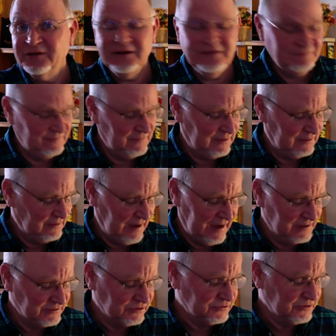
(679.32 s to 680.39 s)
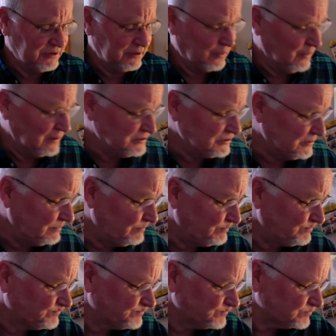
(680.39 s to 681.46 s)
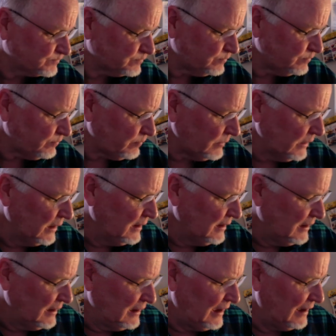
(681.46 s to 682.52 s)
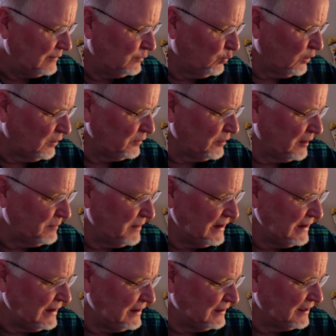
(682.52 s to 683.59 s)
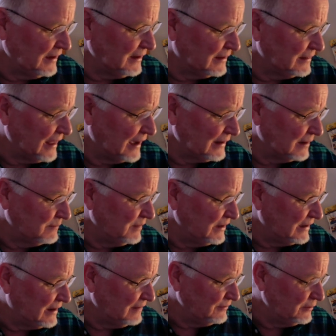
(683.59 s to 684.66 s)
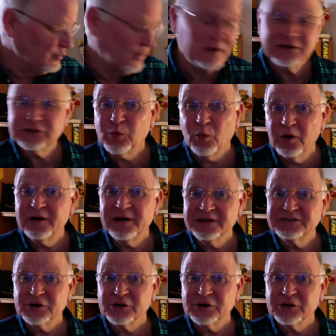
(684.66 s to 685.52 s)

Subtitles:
it? And the answer's in the question. And will there be anything that can be given? Well, it's worded as a